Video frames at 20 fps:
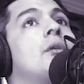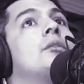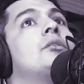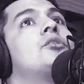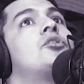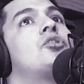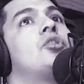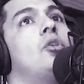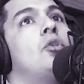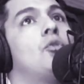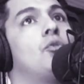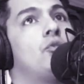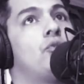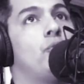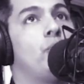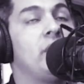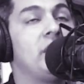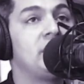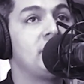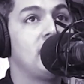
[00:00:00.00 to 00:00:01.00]
So
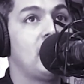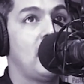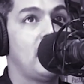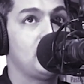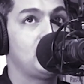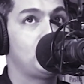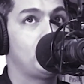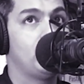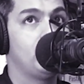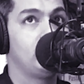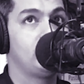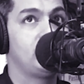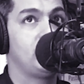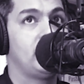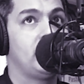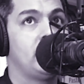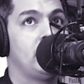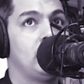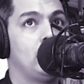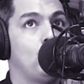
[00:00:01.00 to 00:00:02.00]
the reason I chose
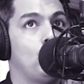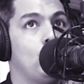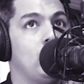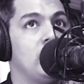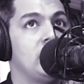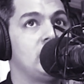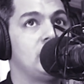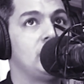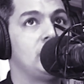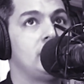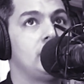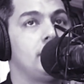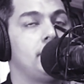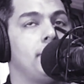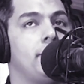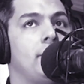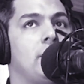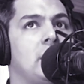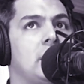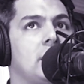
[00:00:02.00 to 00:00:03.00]
it was
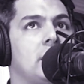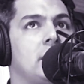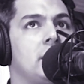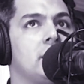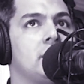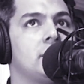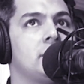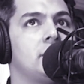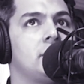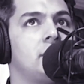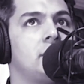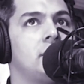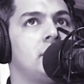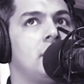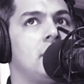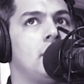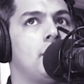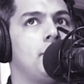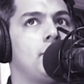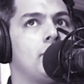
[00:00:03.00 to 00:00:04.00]
because
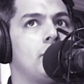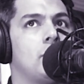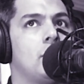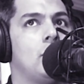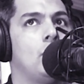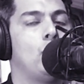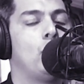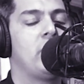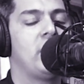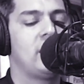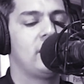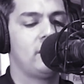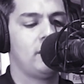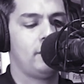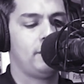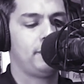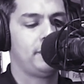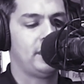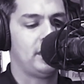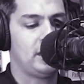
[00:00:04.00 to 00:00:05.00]
we end
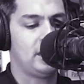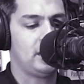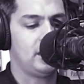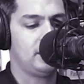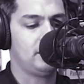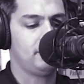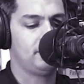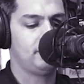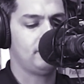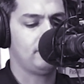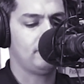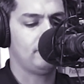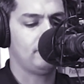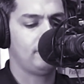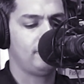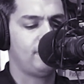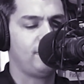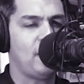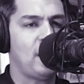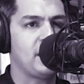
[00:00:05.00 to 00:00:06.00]
up
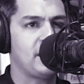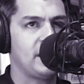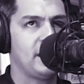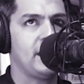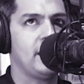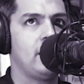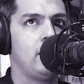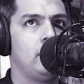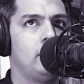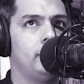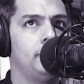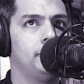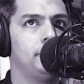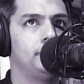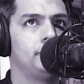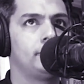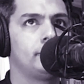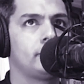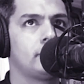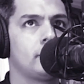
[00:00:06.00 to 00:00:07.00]
finding out
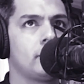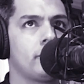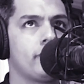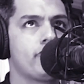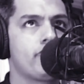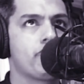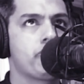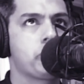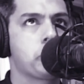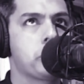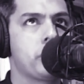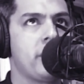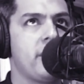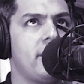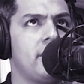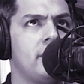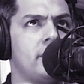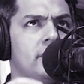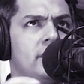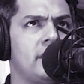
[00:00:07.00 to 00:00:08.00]

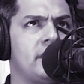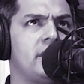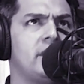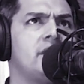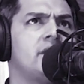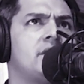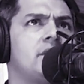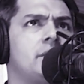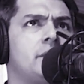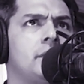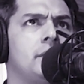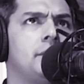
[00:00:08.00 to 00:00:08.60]
that this